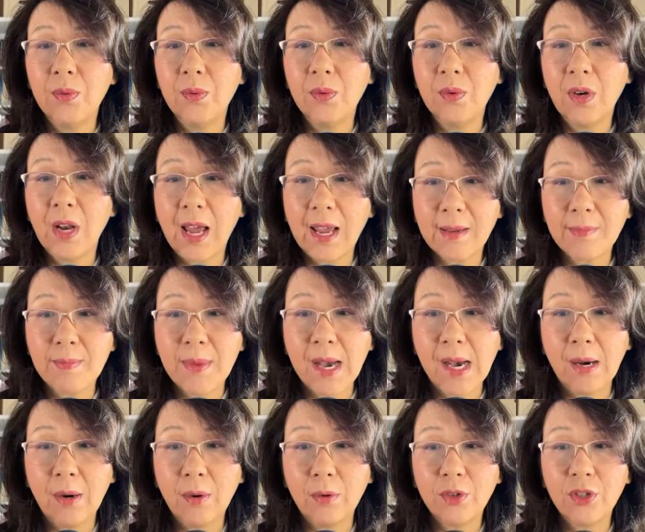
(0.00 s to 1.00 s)
like
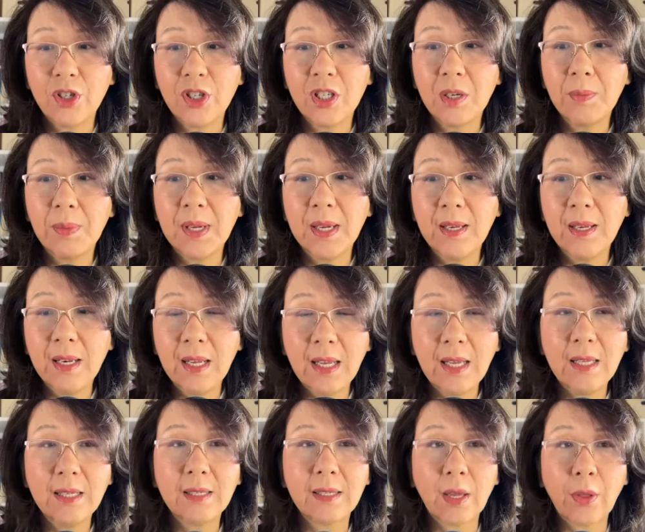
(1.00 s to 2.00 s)
Mao, Xi Jinping
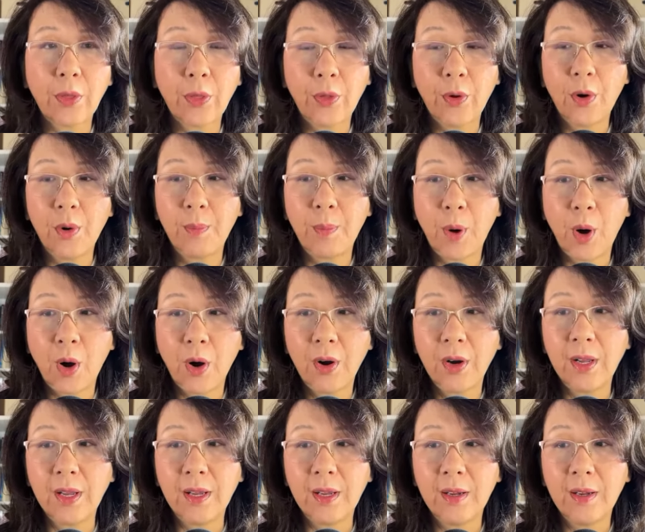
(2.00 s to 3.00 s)
needs a third
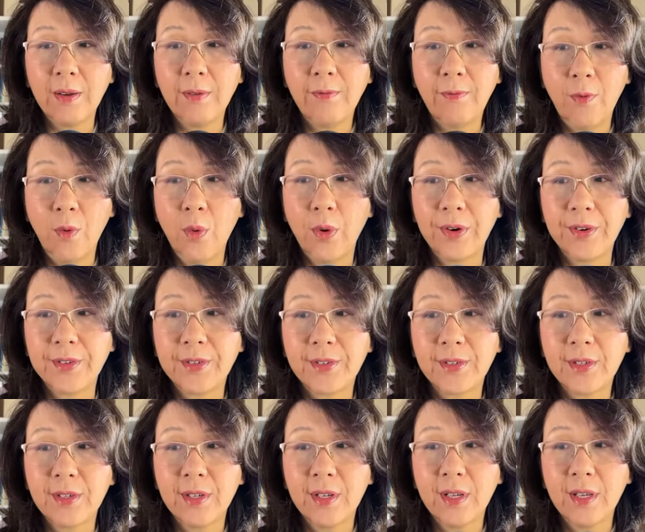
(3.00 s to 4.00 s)
party
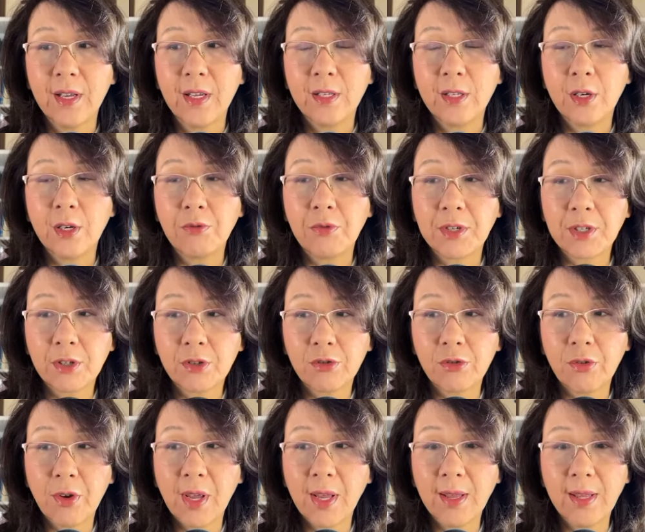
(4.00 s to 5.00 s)
force to
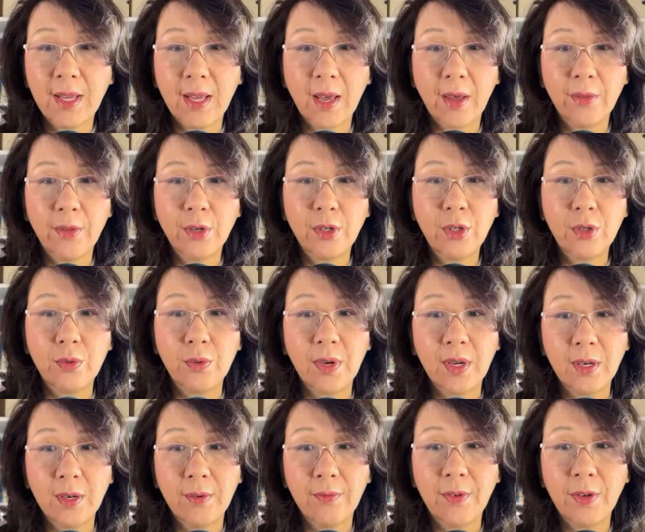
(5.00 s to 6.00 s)
restrain the other two
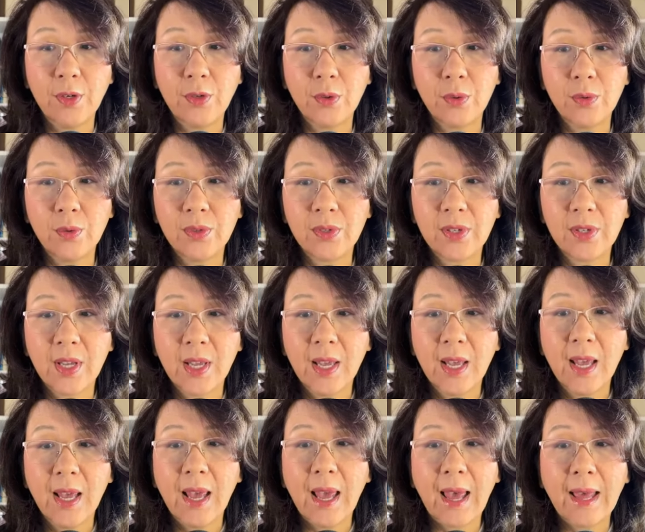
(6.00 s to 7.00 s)
individuals.
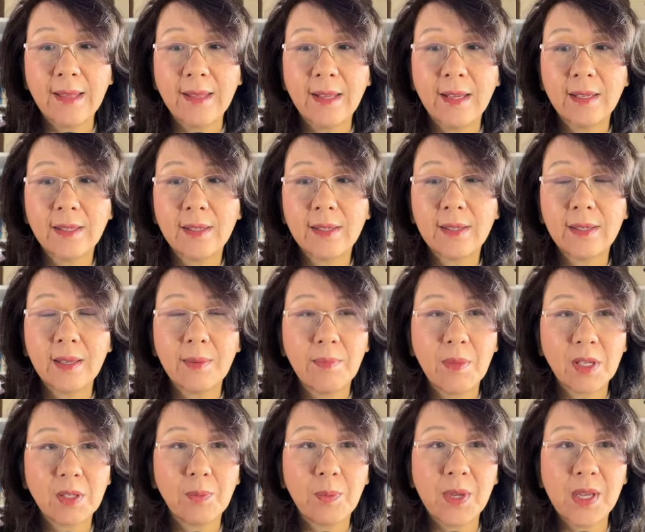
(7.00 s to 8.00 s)
And this
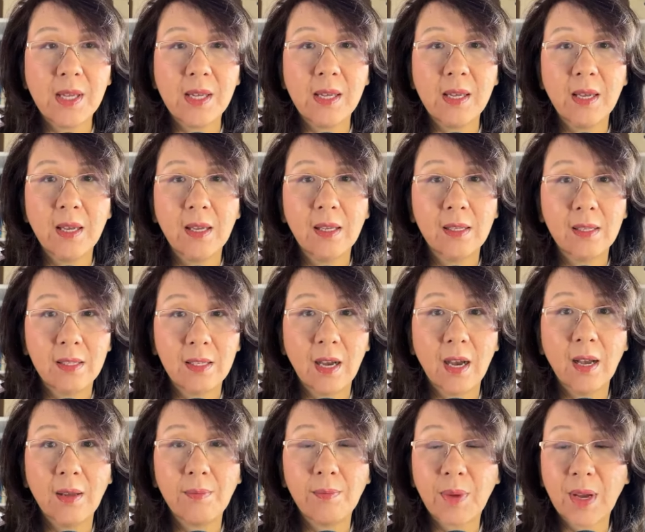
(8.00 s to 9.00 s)
must be
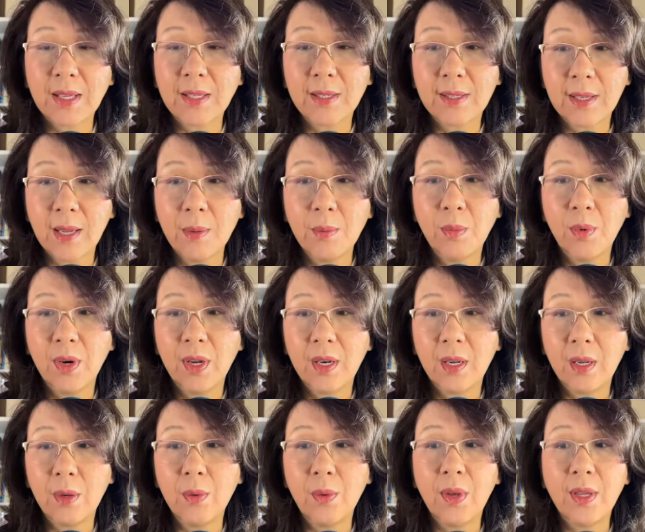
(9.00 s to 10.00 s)
done by someone
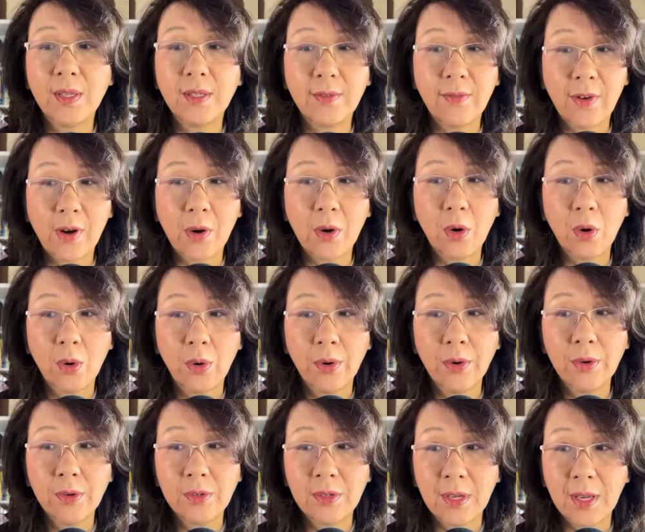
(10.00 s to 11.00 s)
who is very
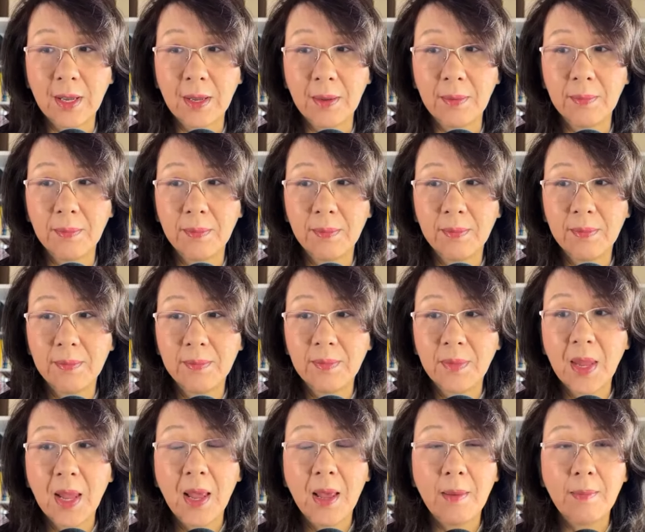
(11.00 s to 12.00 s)
loyal to him.
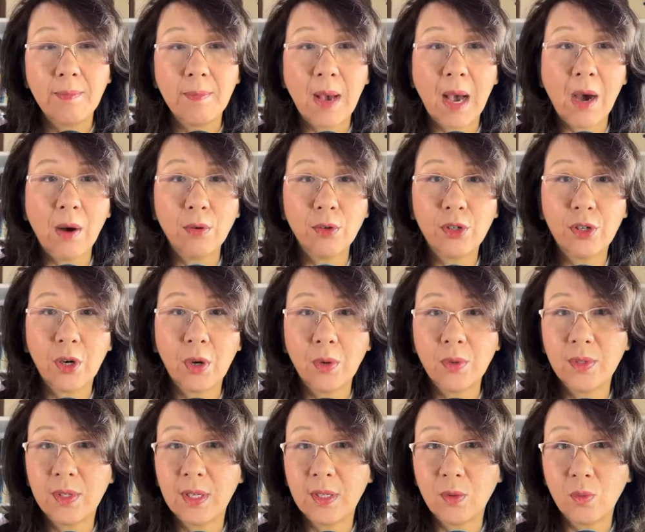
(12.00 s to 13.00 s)
Mao
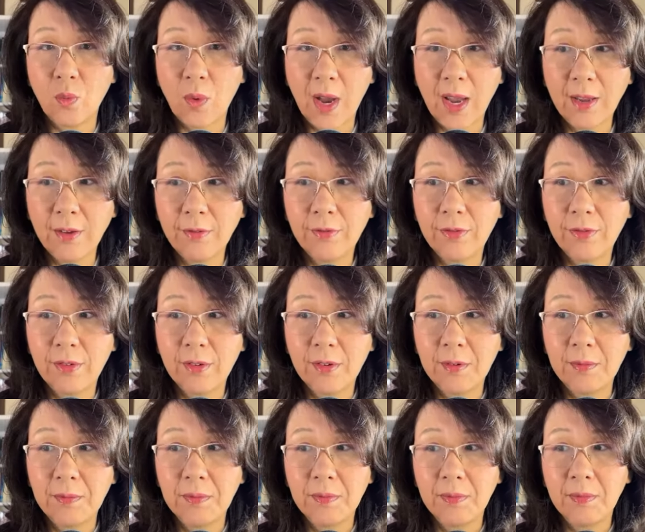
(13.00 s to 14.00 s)
chose his wife,
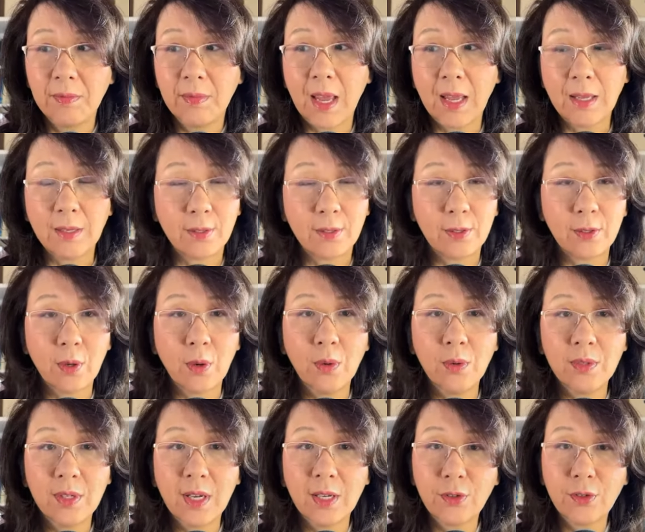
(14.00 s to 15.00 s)
and
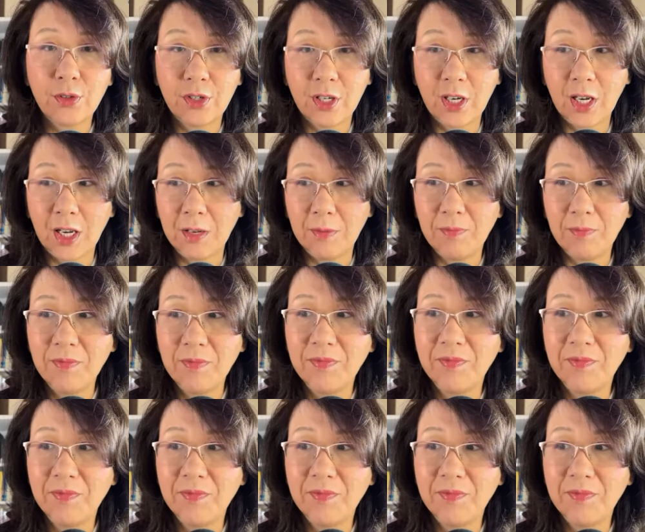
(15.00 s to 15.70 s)
so does Xi.